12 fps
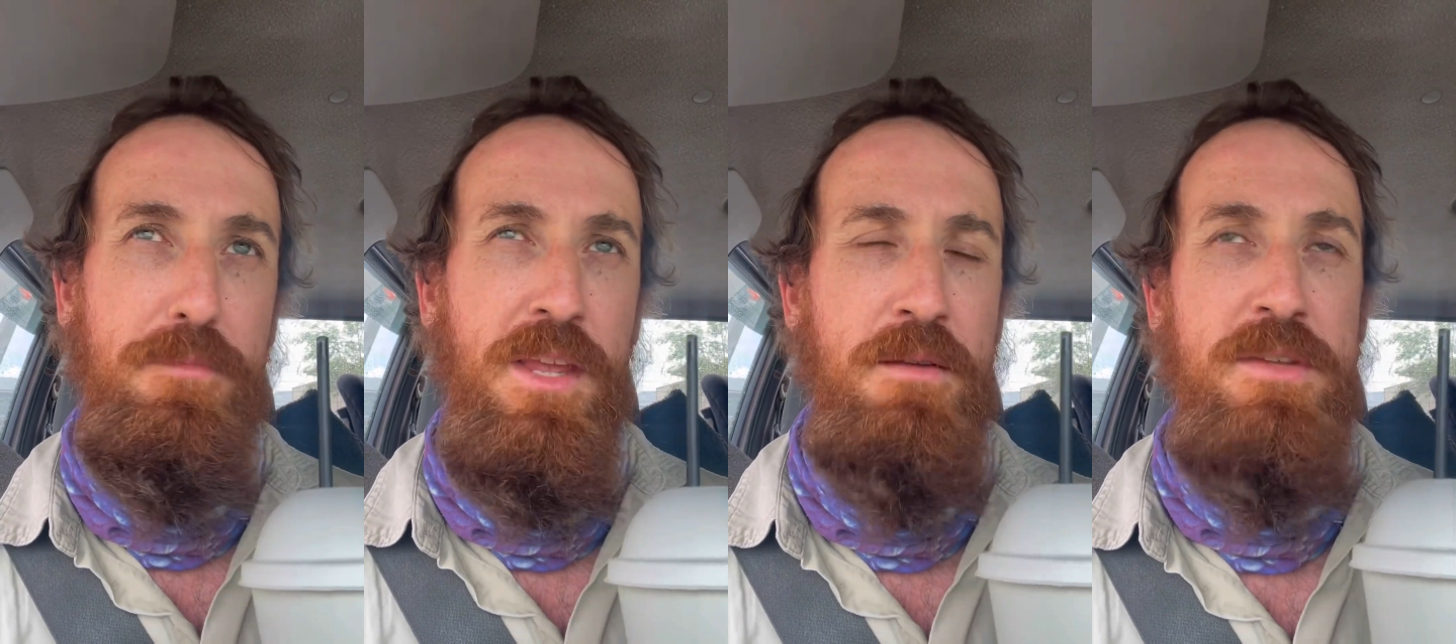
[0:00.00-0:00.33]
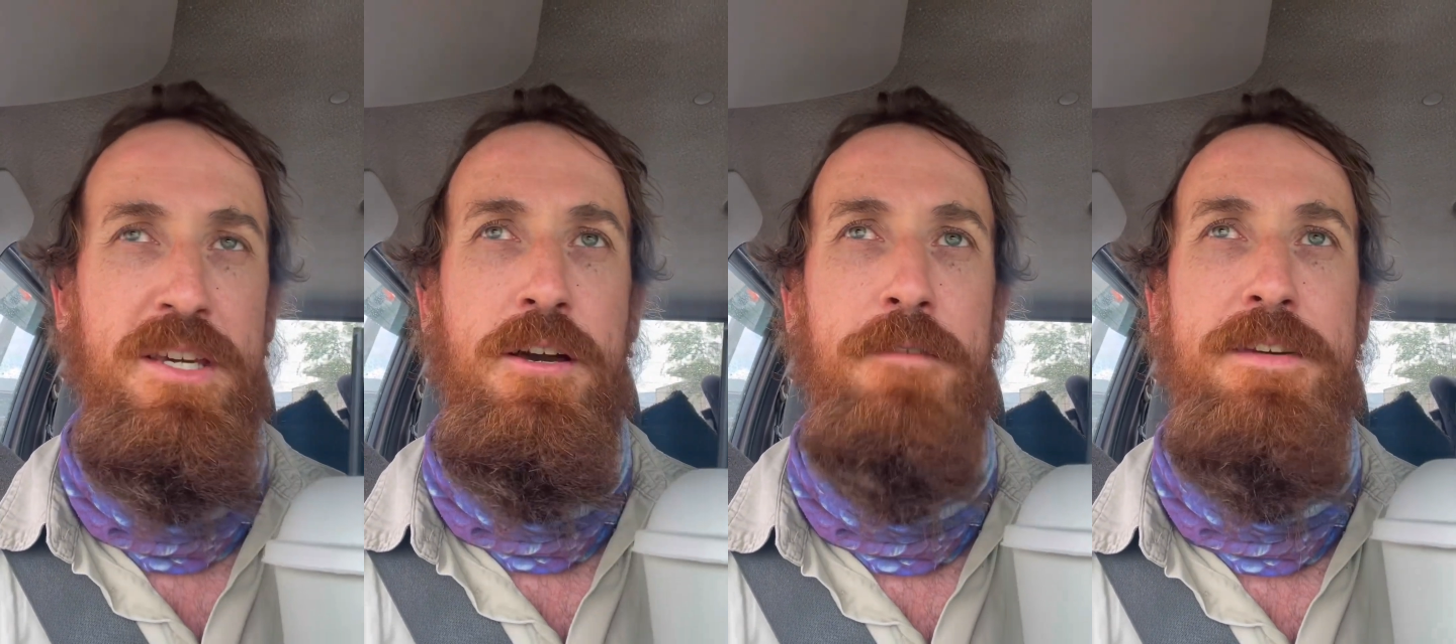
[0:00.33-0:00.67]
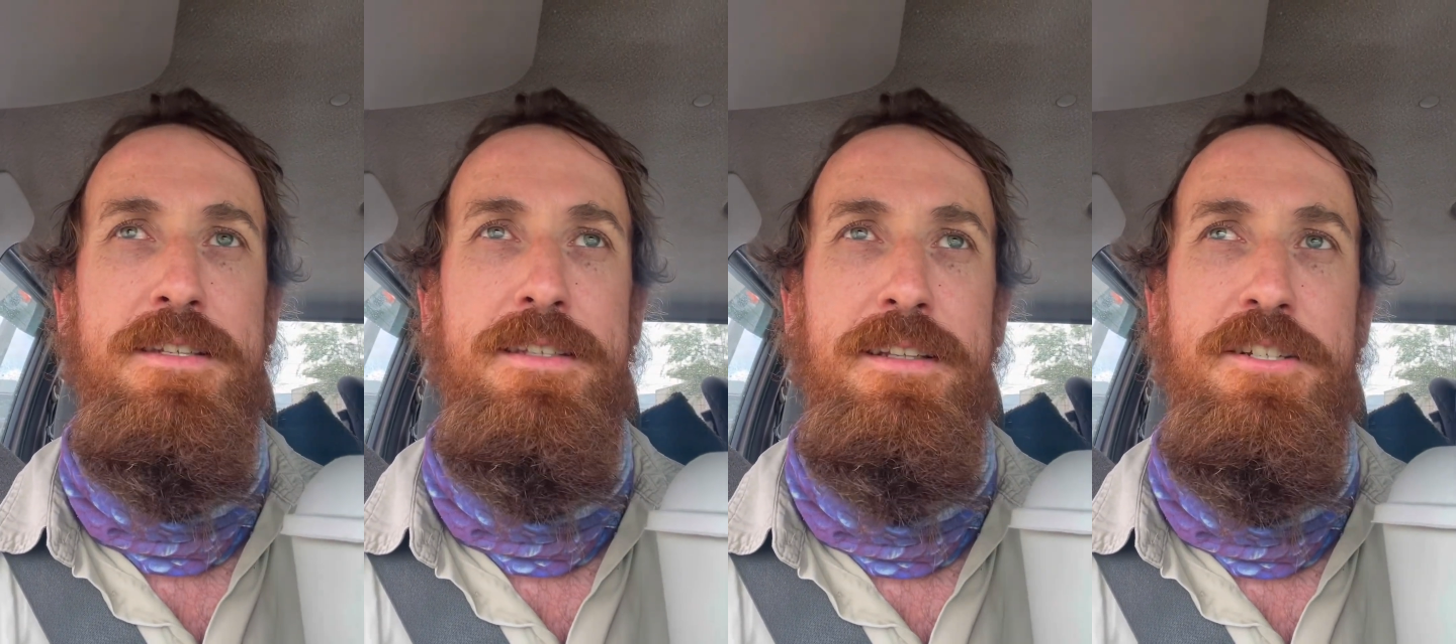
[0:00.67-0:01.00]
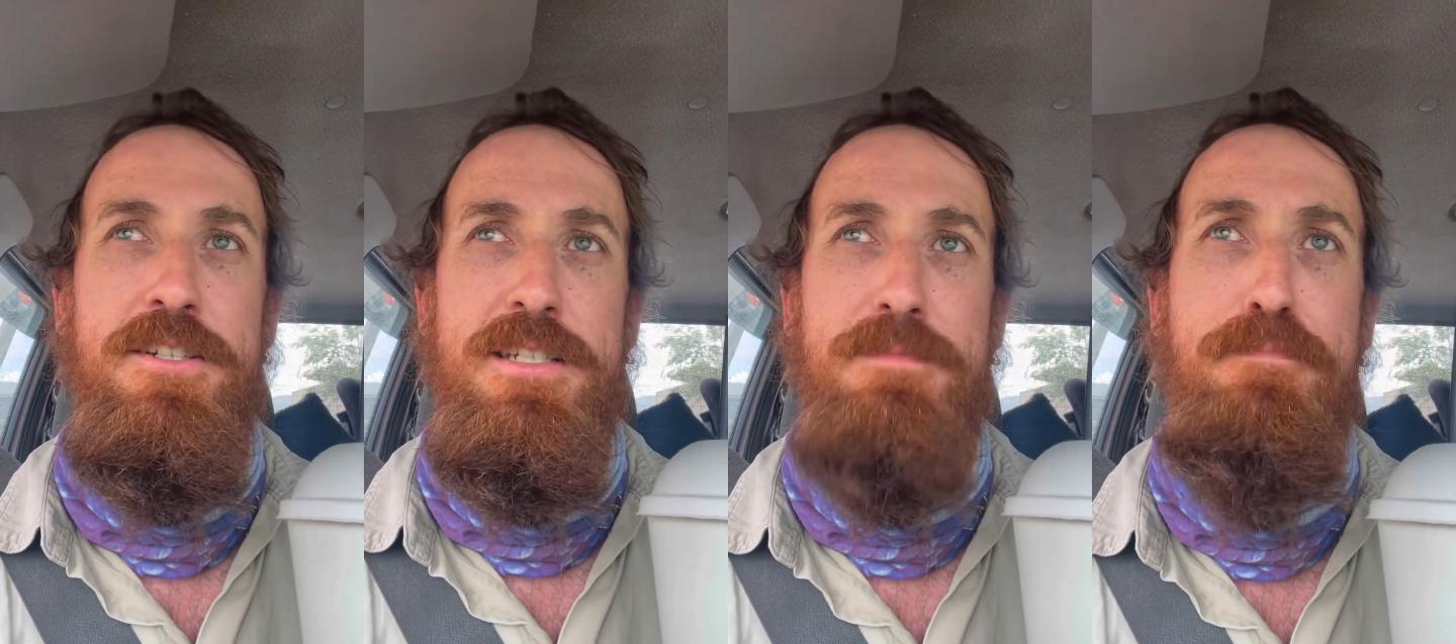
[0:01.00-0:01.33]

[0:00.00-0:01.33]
But the coffee is delicious.